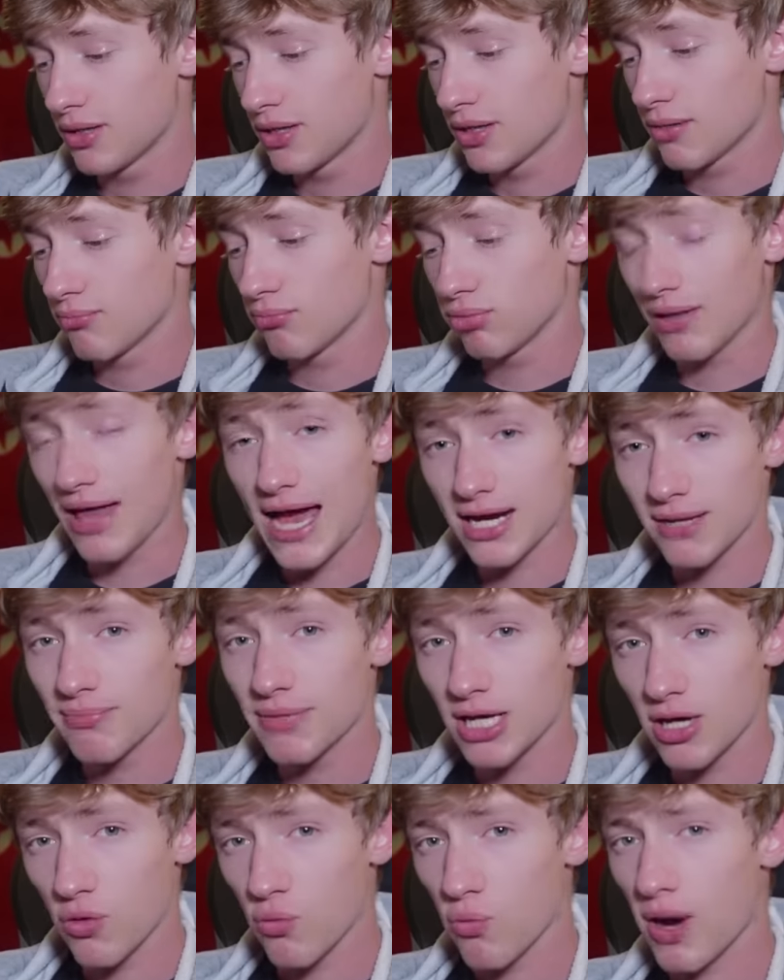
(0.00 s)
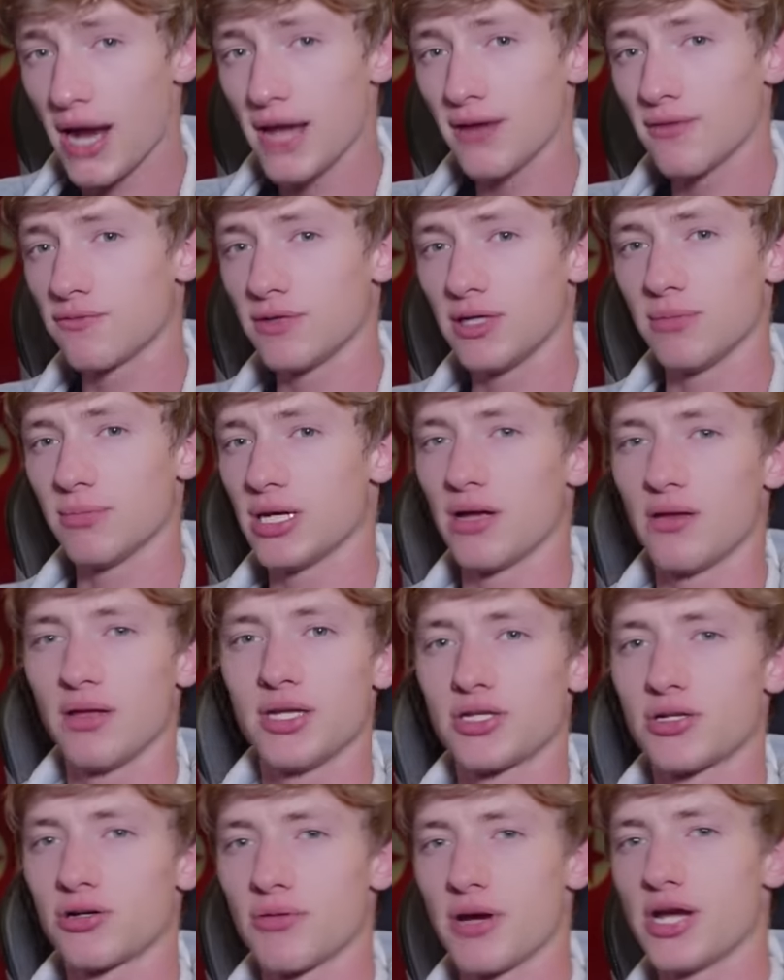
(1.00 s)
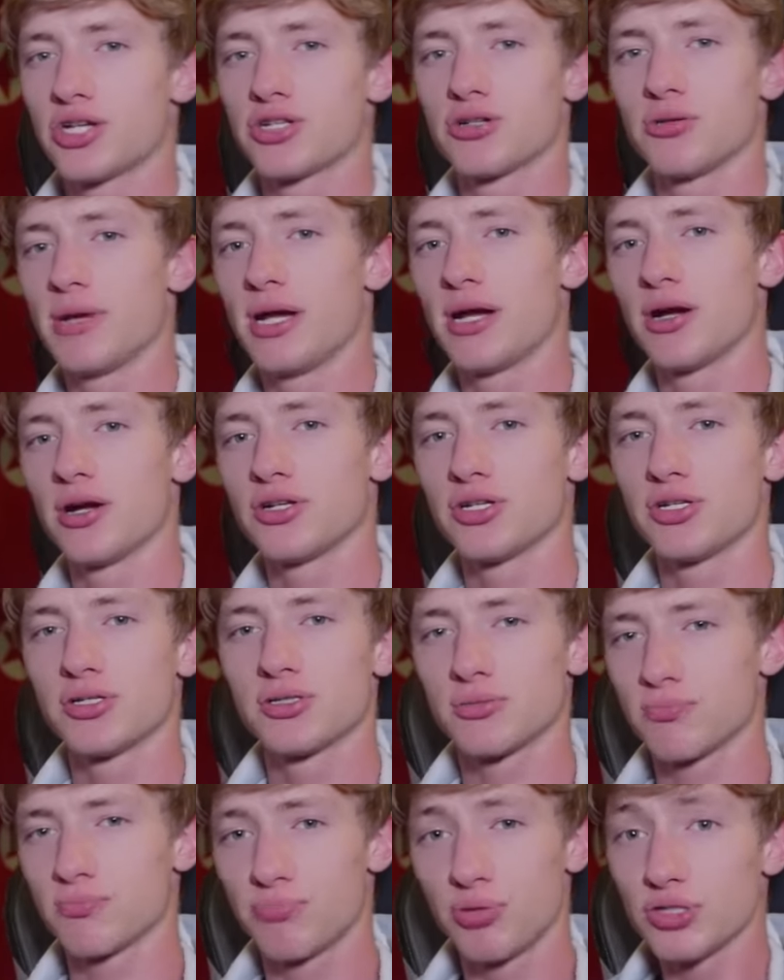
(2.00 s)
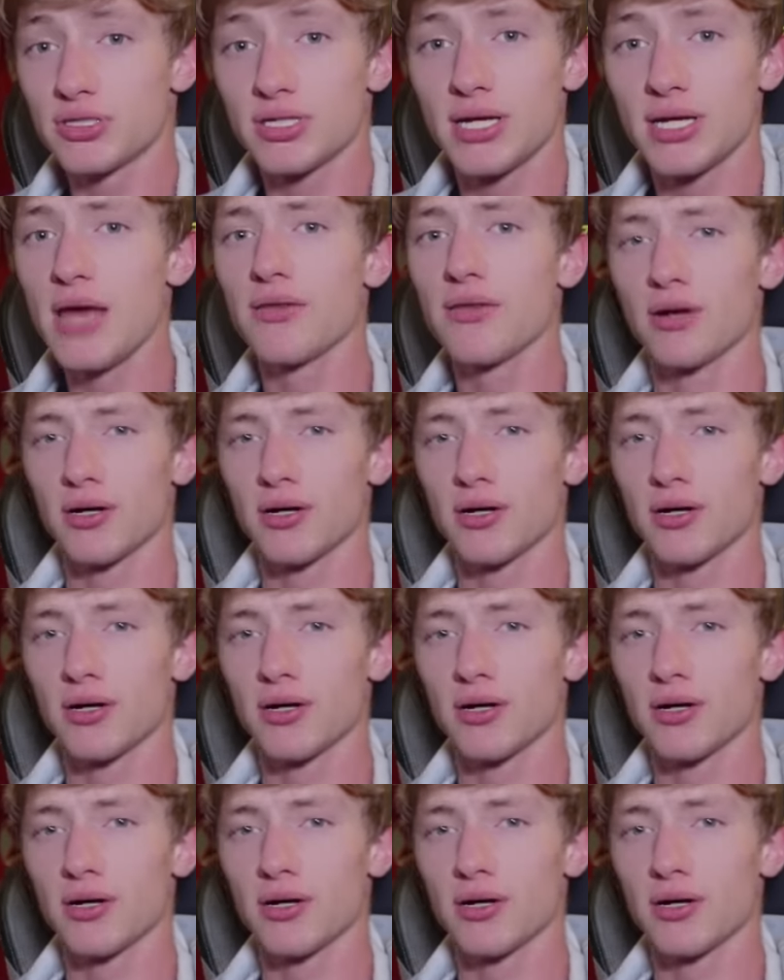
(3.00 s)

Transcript: black male, white female interracial marriages put together.